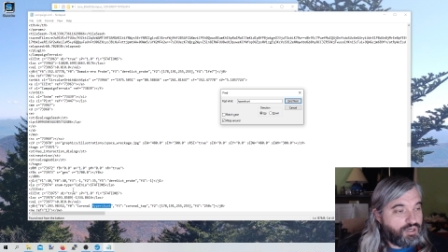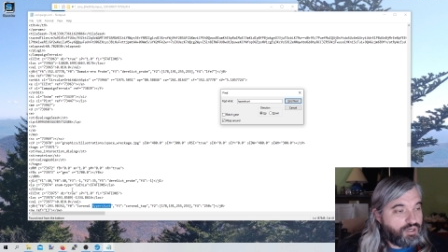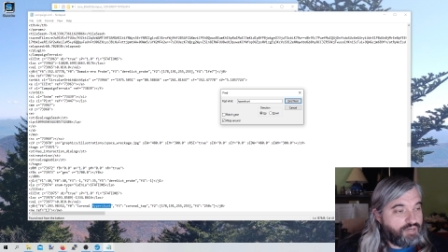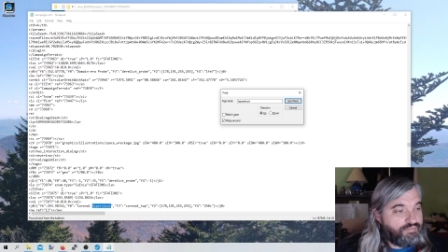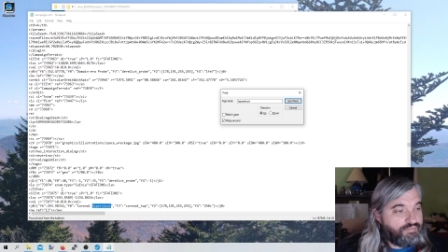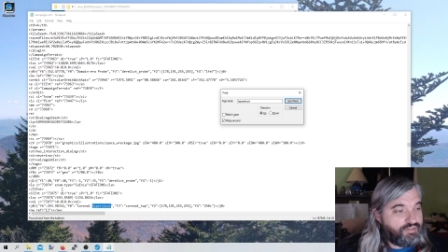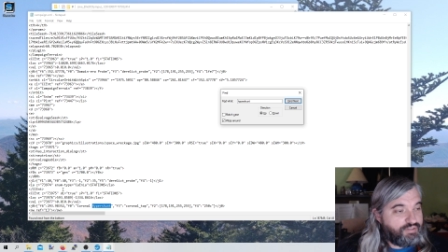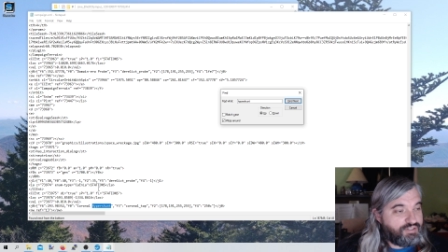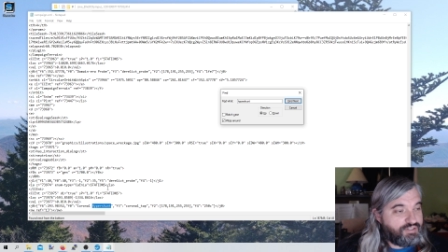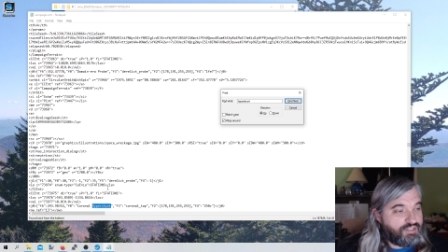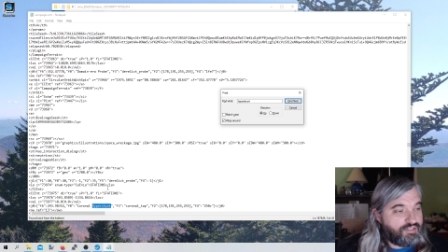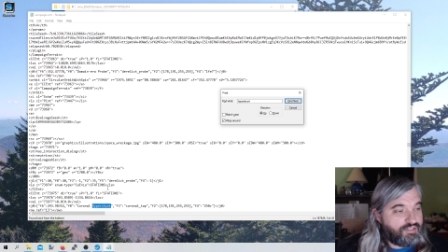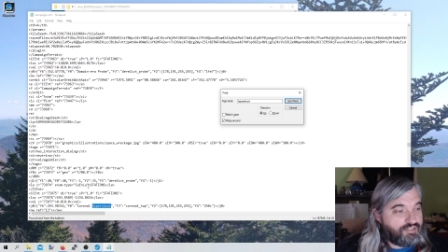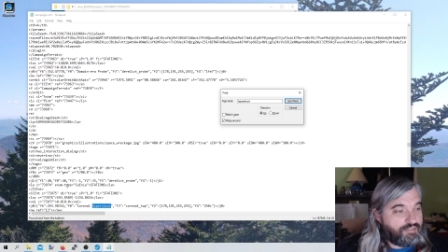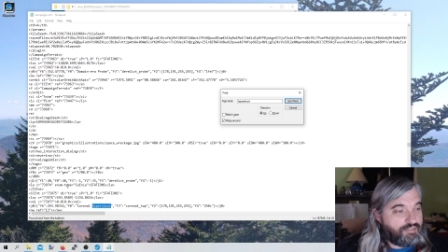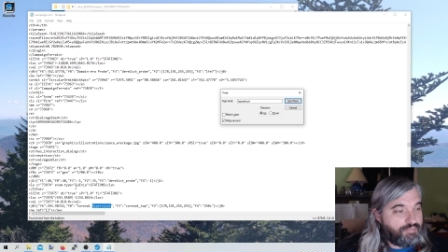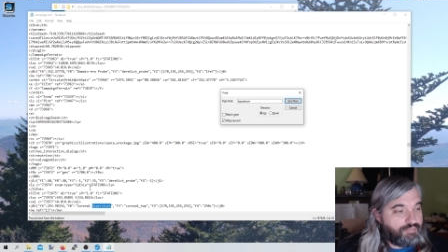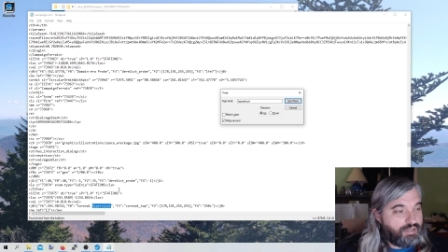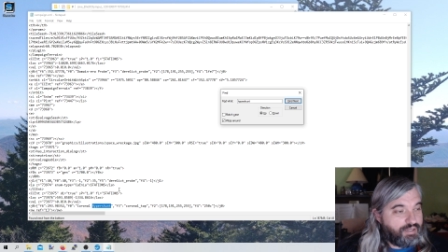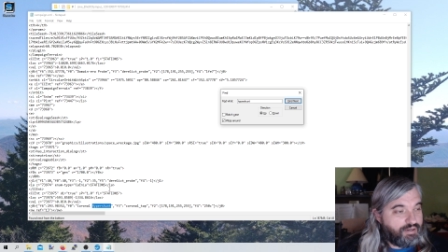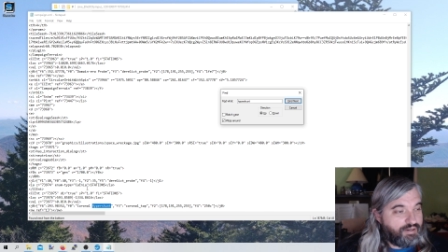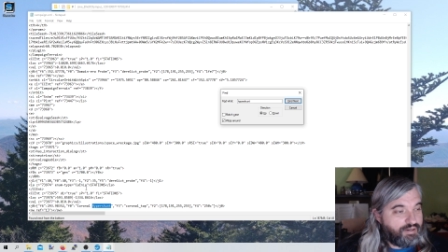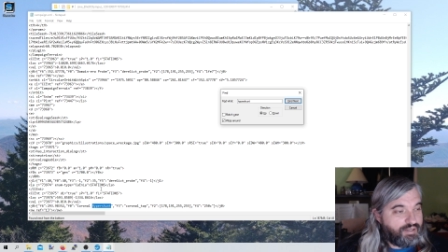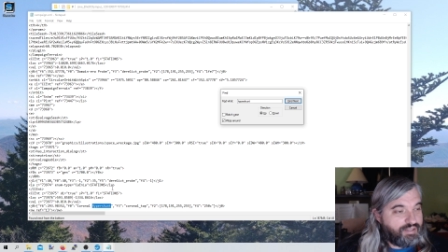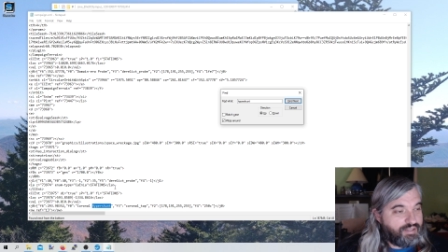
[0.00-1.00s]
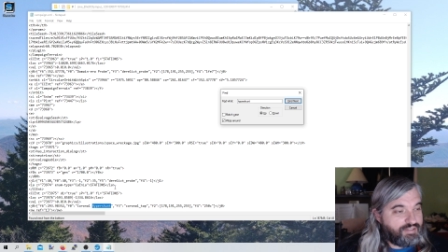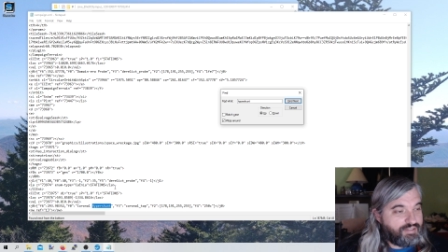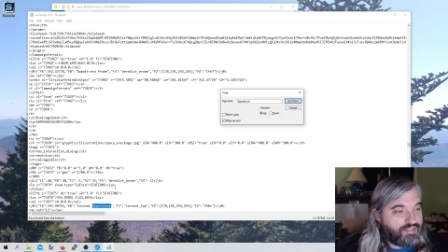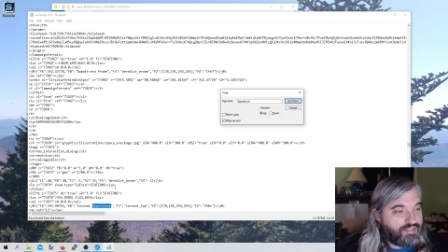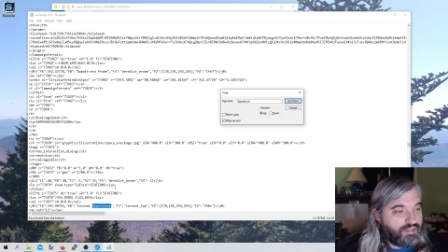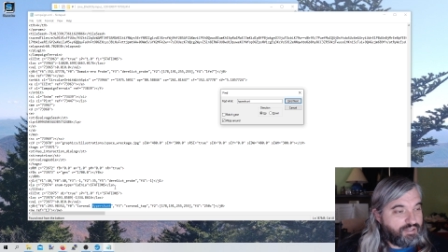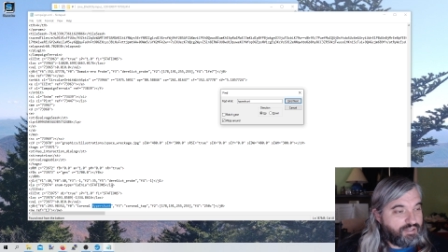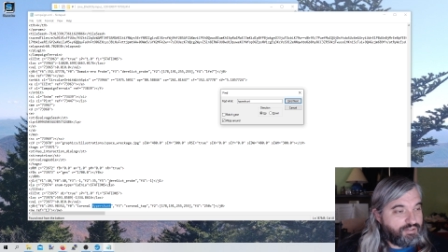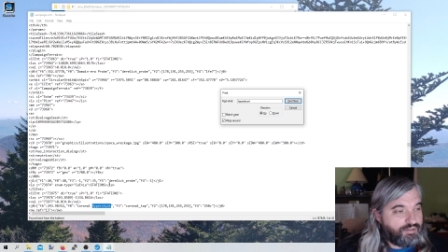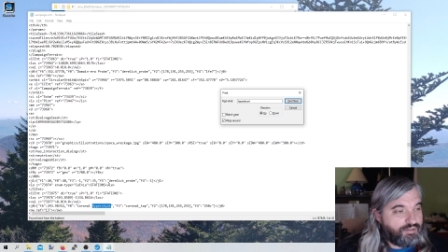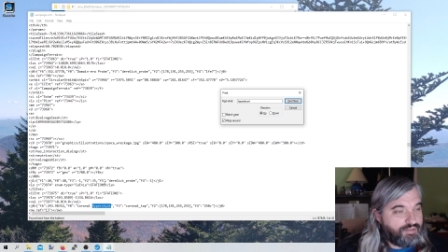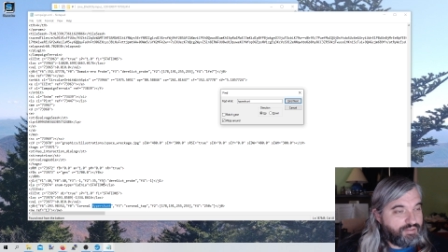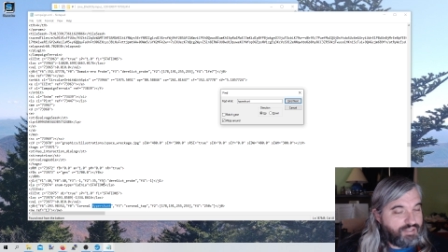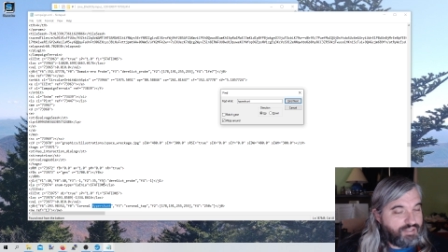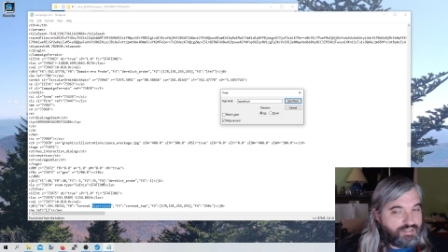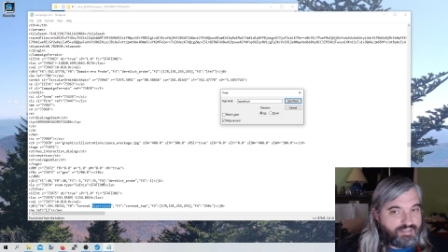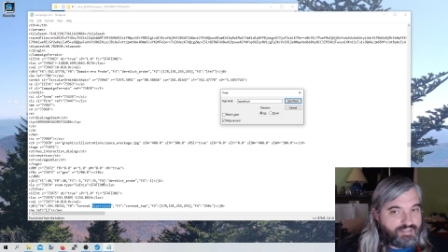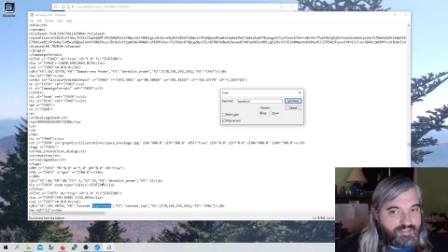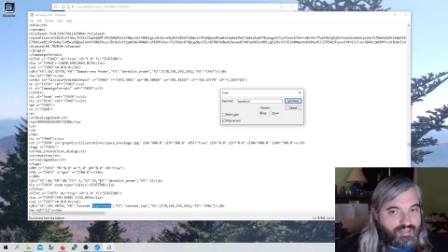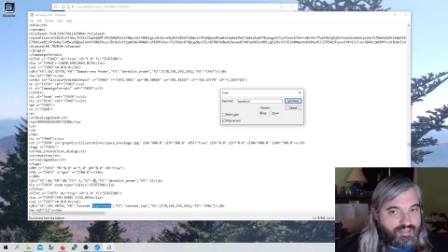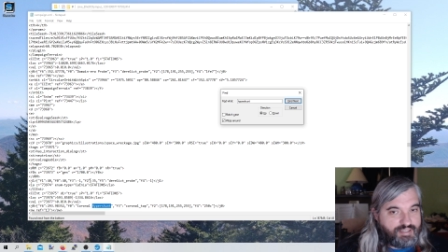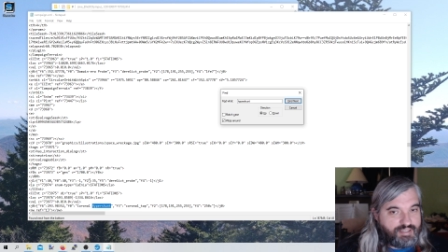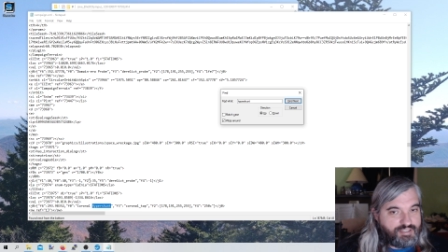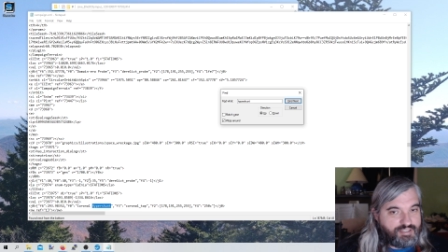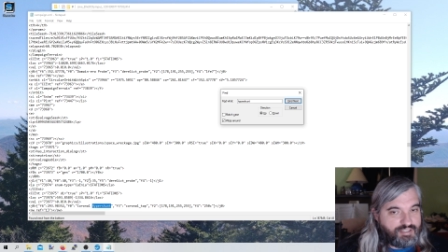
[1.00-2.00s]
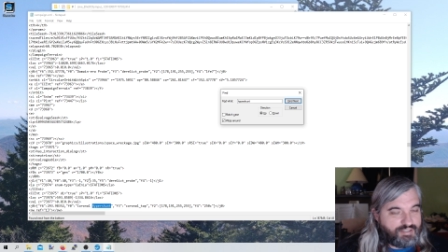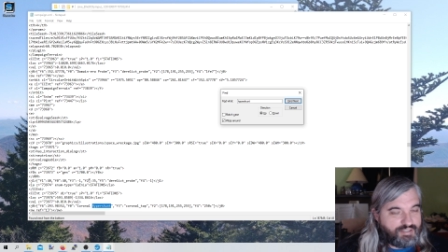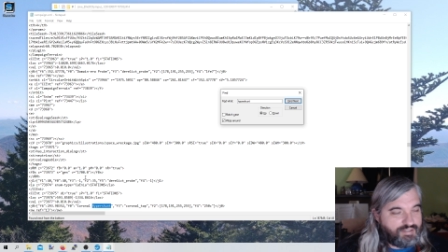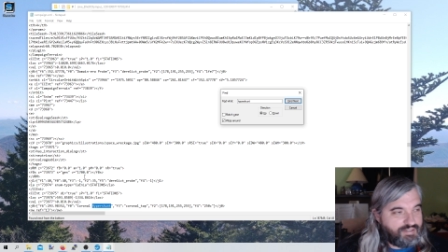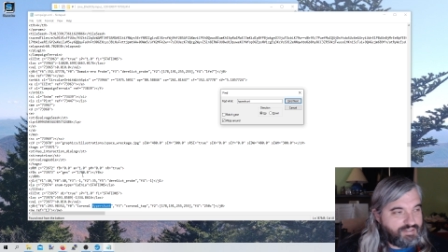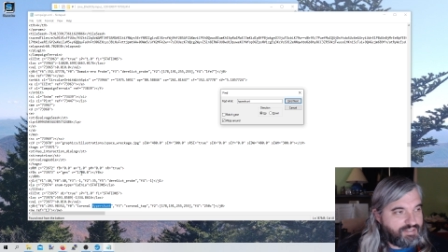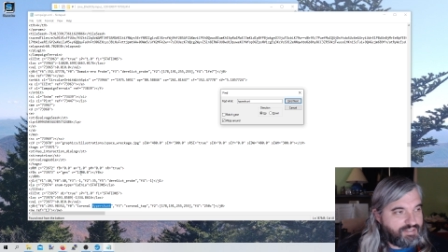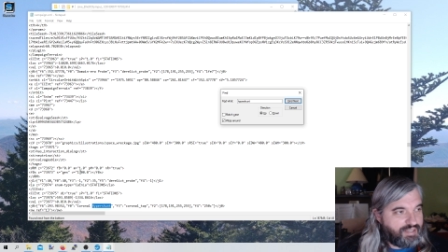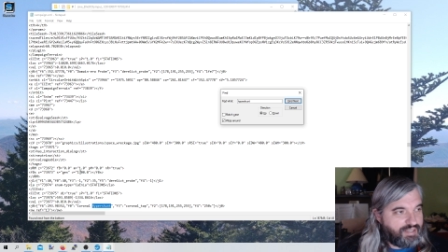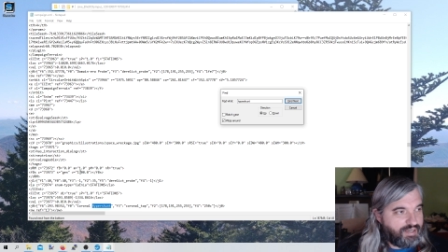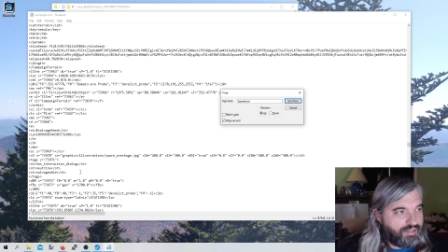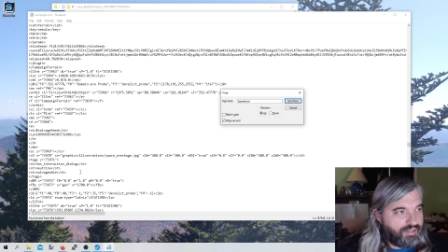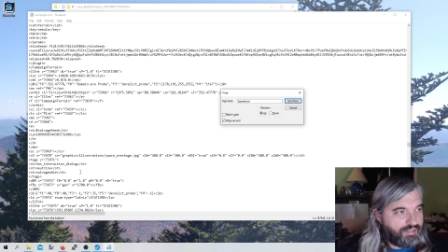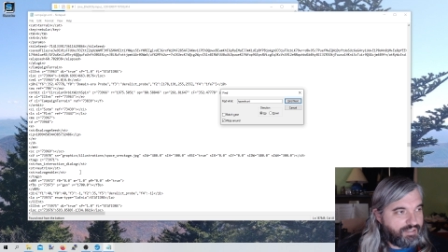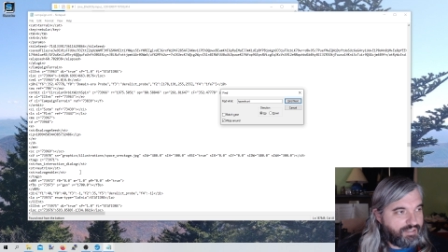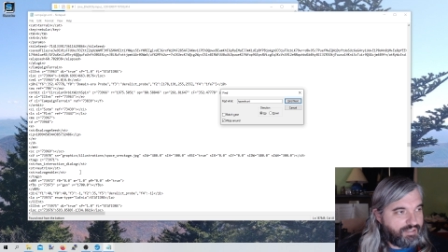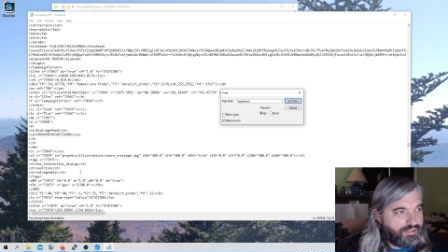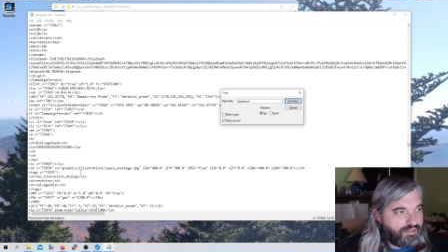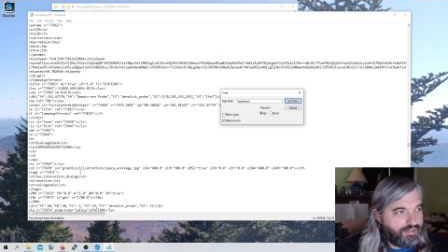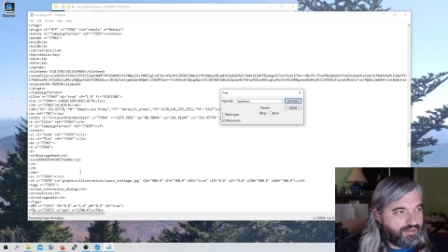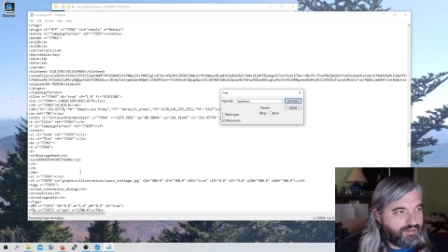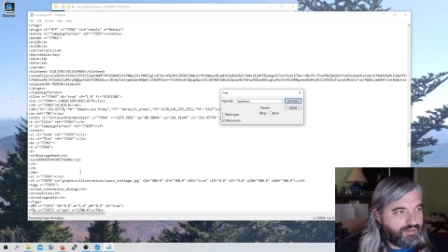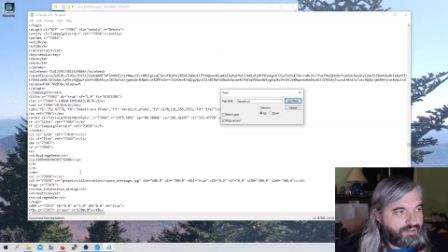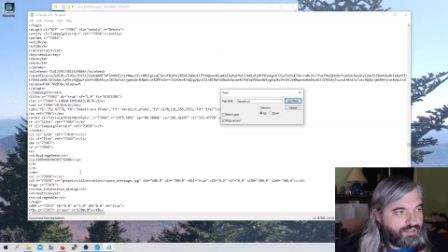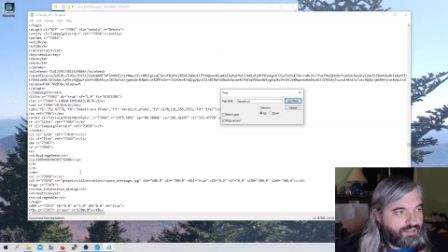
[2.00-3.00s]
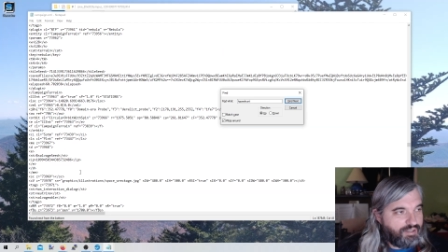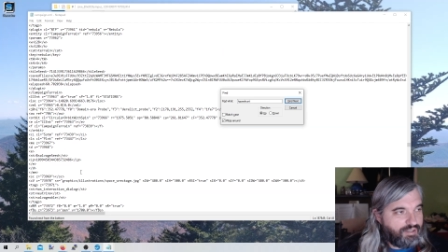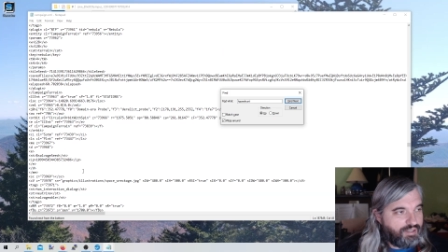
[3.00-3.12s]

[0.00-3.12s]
a system here, it is under the station setting here.